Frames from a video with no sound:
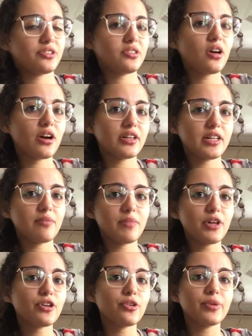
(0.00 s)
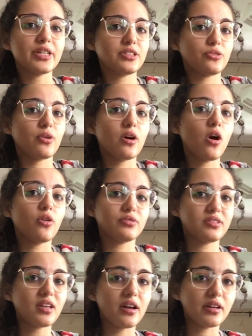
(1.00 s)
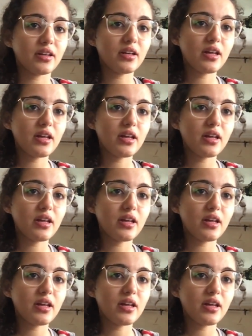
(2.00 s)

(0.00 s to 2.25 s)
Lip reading: star than Mercury is to our own sun.